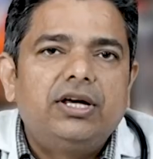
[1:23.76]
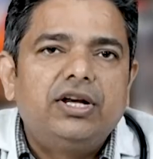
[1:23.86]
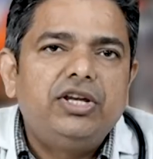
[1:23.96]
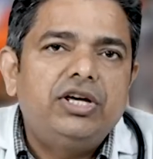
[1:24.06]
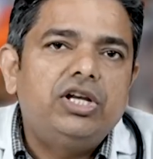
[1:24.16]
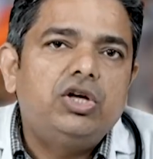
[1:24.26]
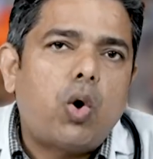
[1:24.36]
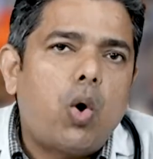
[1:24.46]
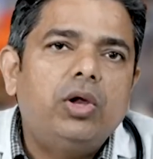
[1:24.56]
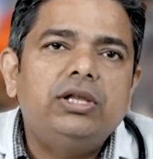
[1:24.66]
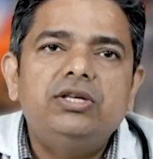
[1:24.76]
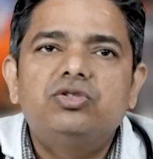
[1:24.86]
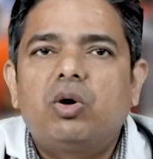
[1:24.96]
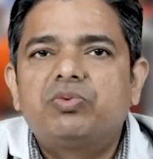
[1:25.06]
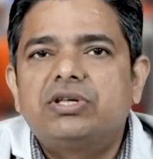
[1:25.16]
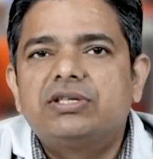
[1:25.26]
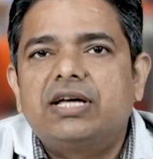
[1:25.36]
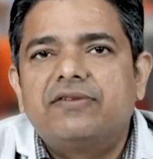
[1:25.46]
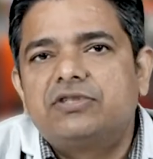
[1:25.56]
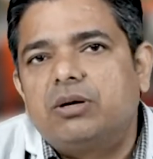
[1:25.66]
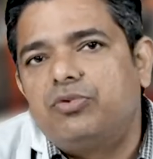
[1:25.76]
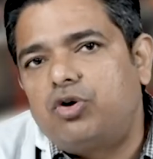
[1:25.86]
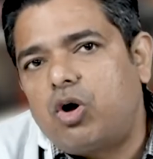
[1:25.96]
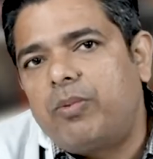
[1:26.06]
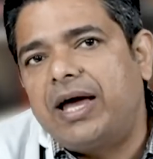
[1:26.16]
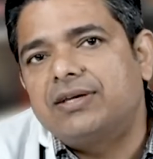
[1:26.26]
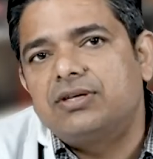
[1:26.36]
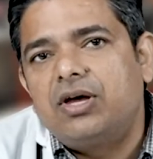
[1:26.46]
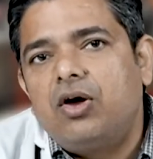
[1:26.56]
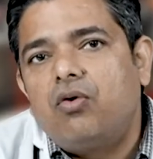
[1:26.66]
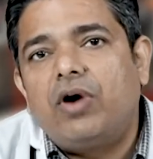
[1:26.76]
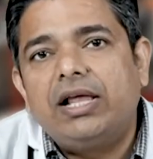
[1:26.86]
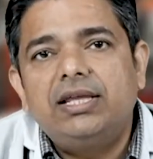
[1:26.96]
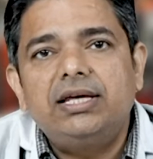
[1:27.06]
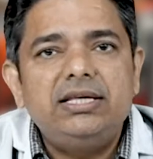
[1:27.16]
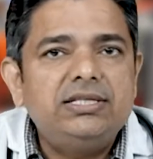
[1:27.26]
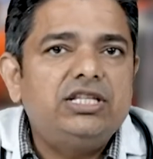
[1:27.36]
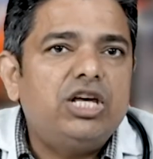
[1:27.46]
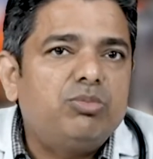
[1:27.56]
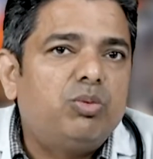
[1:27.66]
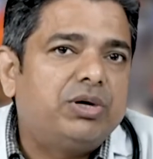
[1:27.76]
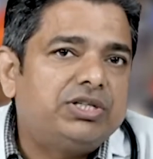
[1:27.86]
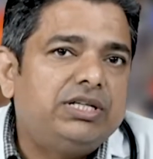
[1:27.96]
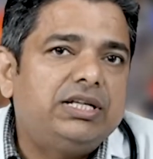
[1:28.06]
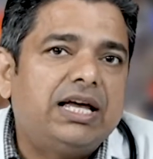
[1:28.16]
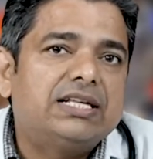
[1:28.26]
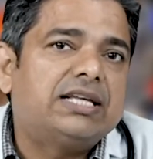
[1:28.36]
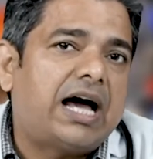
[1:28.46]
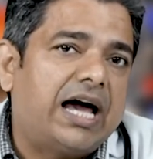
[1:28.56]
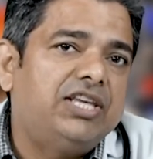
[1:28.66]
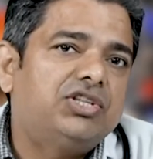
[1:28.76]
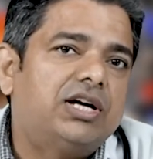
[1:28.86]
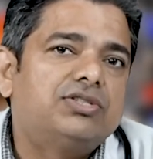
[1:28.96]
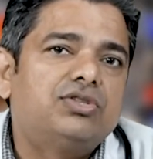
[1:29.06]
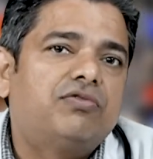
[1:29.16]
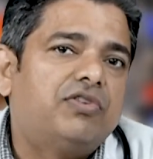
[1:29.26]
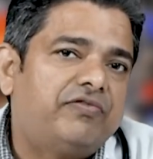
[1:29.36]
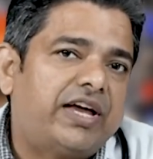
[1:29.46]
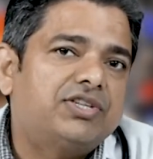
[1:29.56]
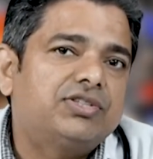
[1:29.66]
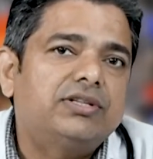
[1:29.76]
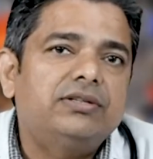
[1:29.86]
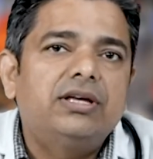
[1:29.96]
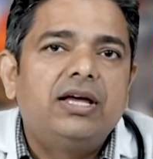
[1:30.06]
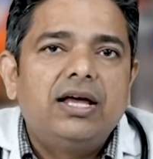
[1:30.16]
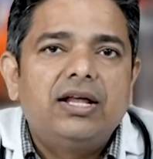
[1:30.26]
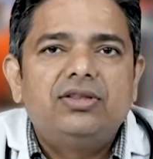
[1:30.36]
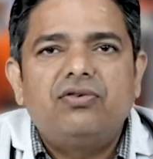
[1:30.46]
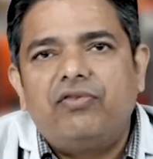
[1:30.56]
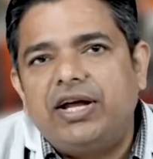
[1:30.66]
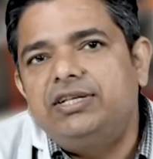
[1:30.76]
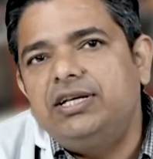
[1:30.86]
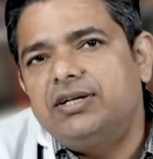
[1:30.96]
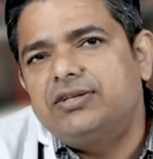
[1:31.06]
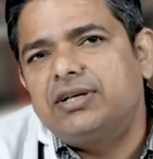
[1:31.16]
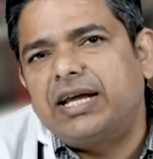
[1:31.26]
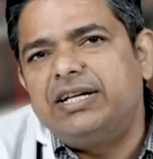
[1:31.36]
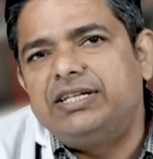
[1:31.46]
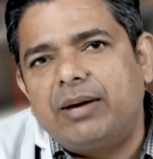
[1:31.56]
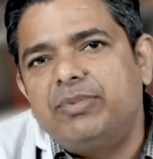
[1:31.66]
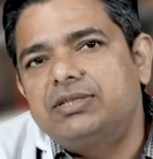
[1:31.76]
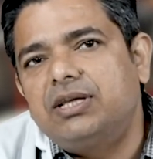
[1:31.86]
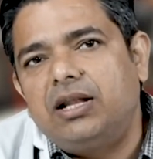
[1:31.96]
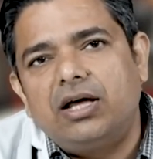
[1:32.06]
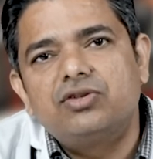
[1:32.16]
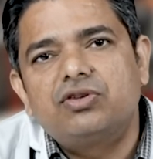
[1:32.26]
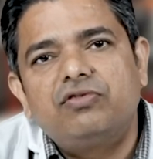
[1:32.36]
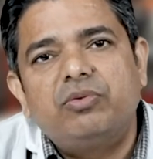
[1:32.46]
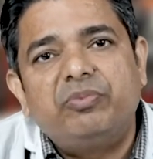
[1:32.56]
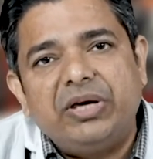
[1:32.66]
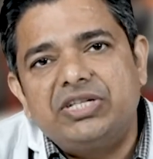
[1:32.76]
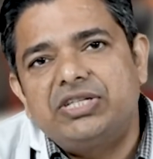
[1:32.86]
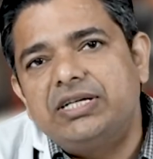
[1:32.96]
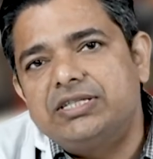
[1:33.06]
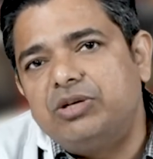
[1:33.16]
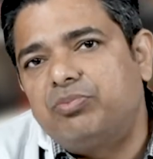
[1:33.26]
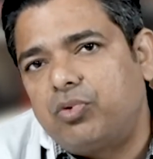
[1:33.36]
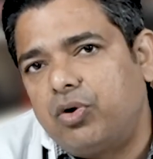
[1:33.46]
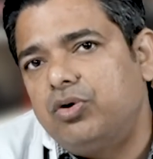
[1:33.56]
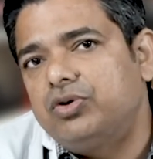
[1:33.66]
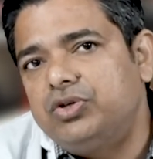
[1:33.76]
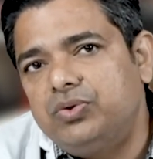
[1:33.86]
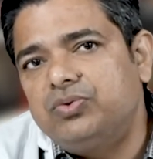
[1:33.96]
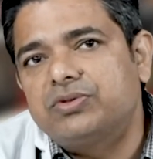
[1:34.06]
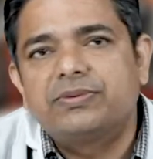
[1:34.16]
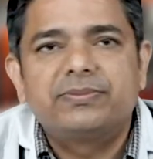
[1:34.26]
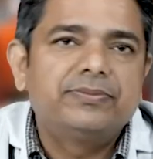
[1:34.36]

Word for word: Nearly all these options have some drawbacks. While the E C M O machine has high chances of infection, the ventilator can damage the lungs of the patients in prolonged use.